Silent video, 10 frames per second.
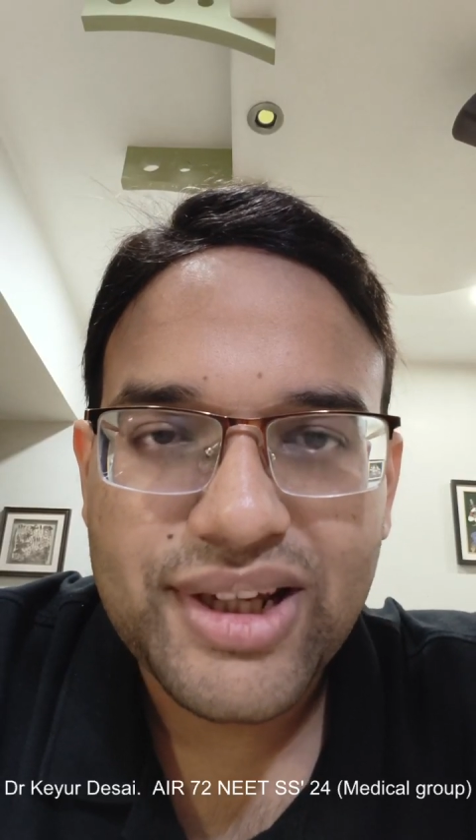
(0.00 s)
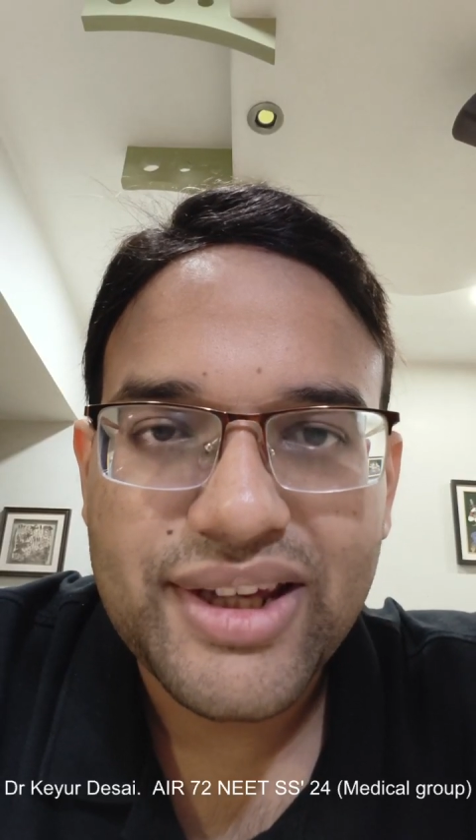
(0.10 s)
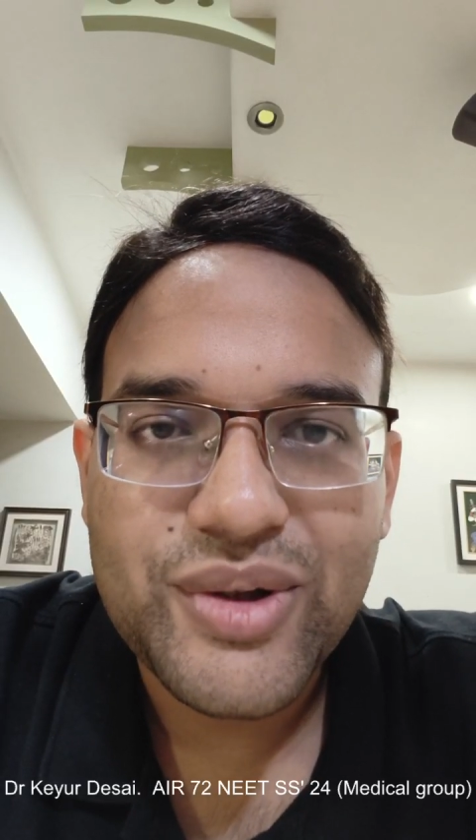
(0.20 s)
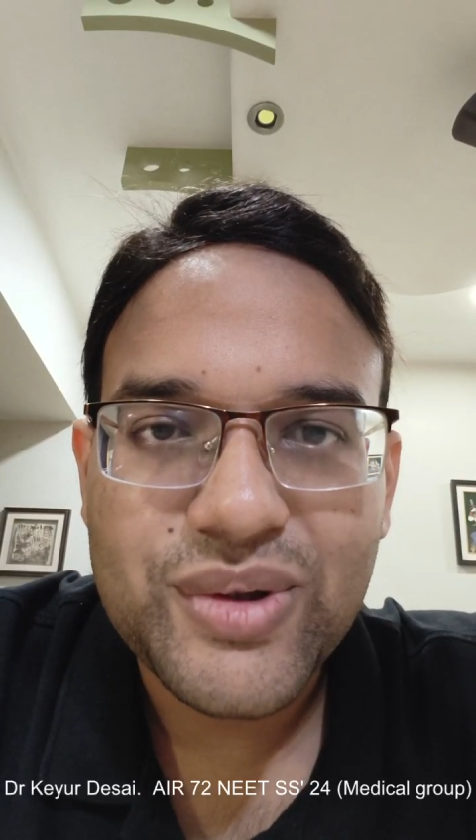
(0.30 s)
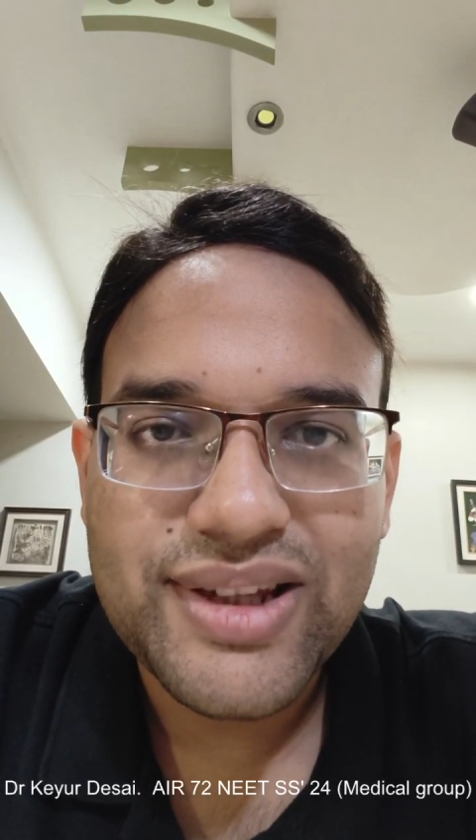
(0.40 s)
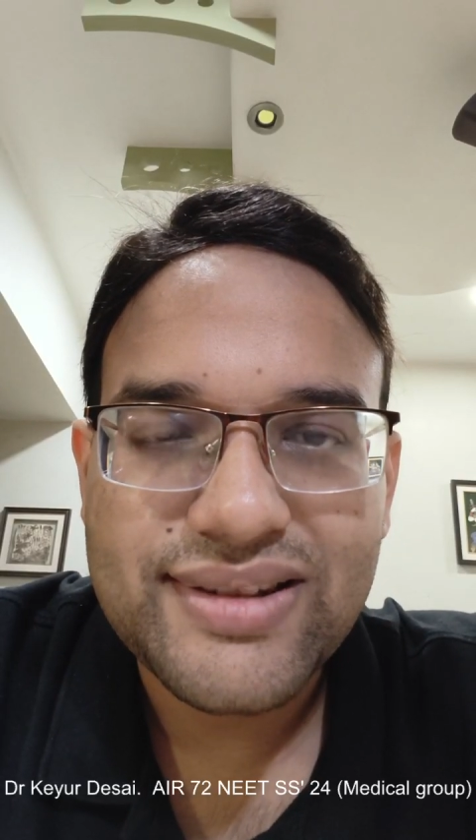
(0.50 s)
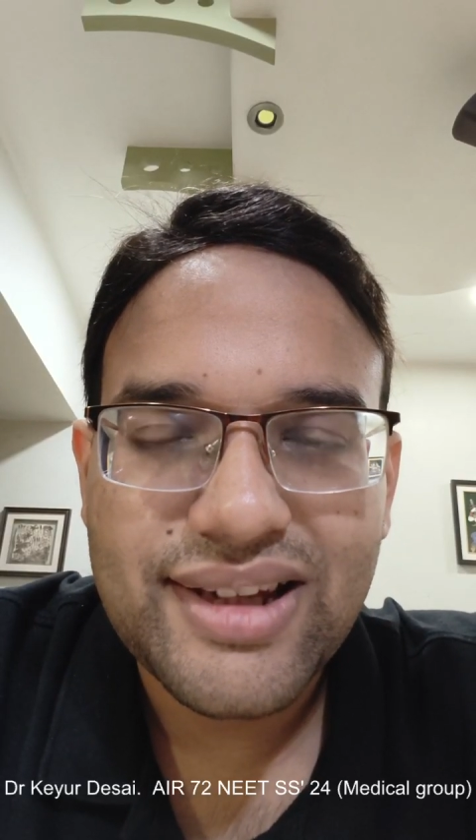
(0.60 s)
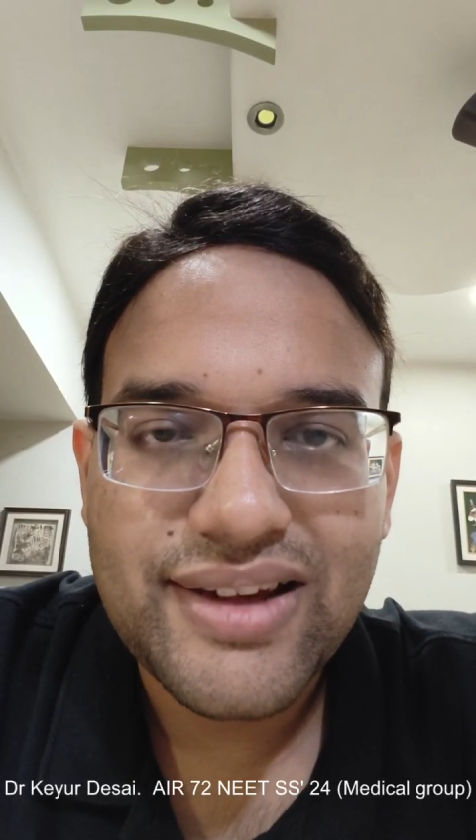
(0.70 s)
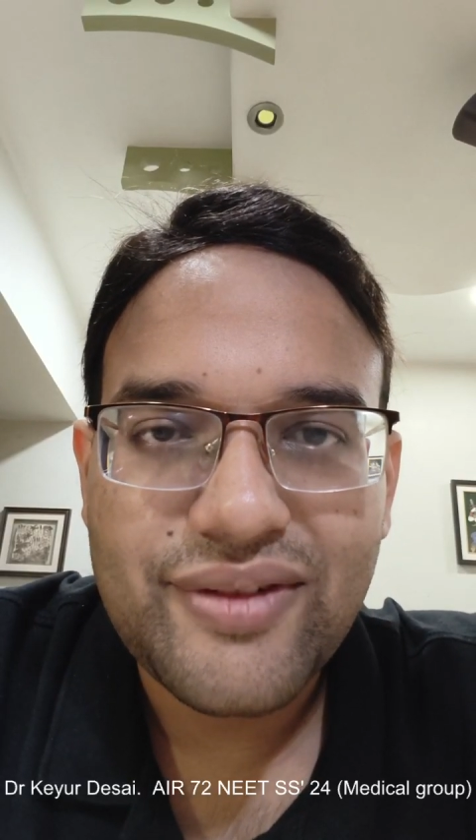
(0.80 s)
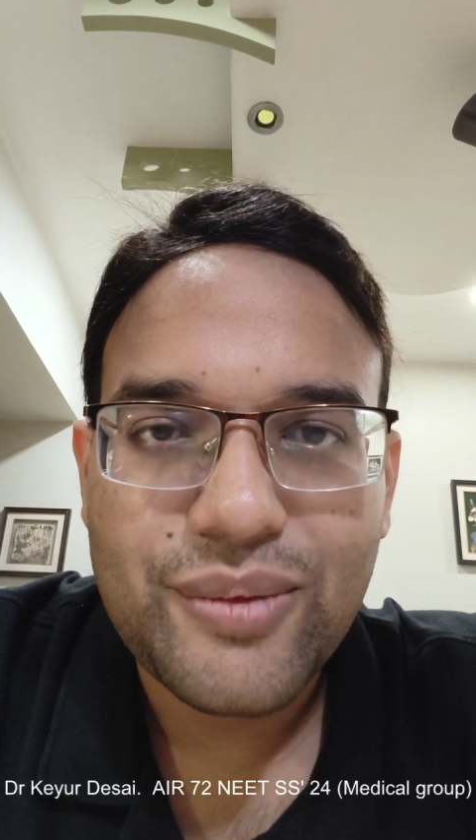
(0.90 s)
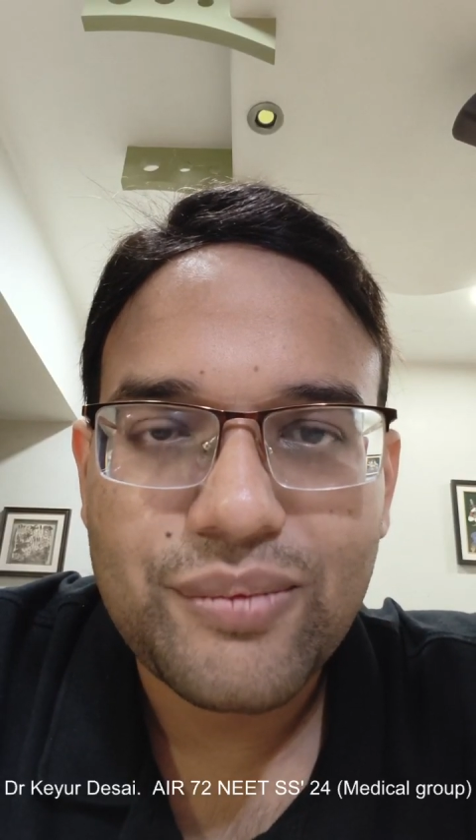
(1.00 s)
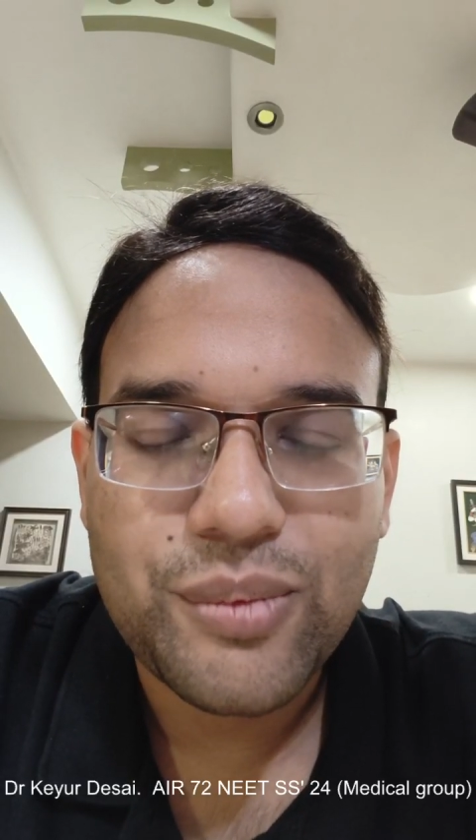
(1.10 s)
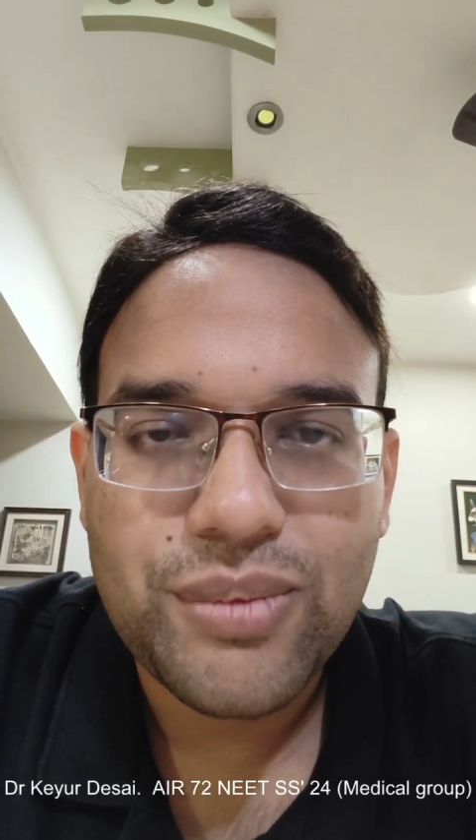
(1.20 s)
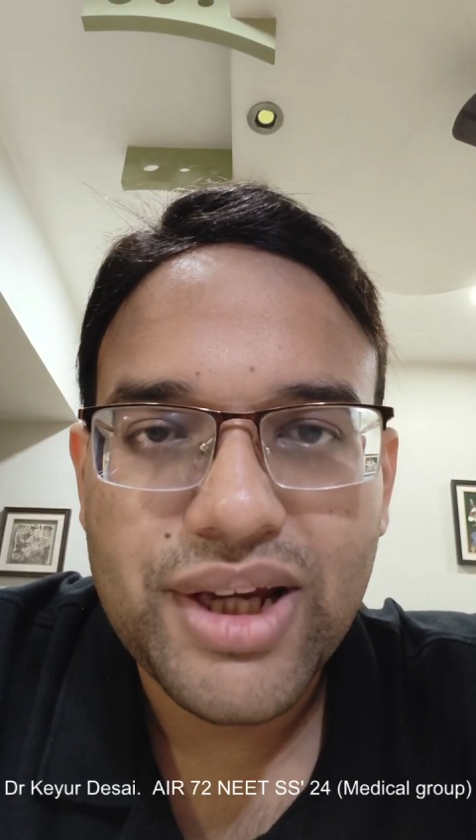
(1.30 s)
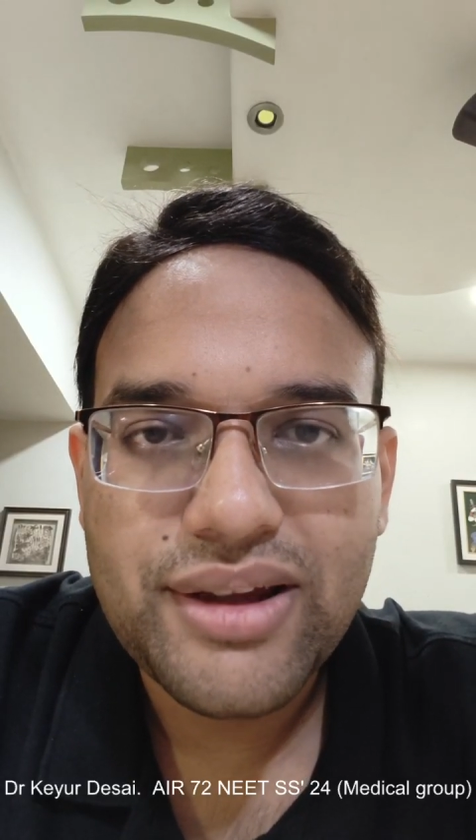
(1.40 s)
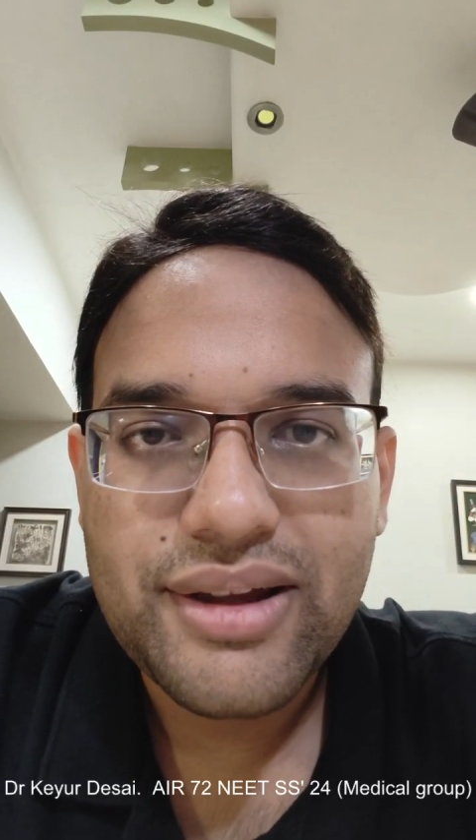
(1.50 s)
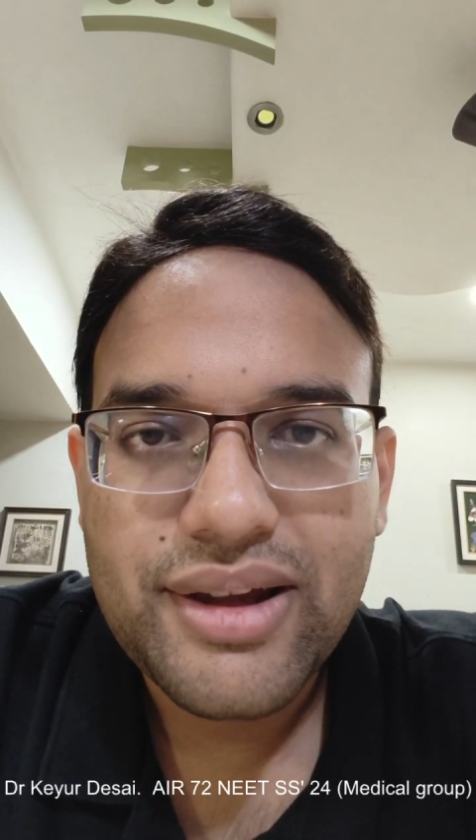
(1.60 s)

Keyur Desai from Mumbai.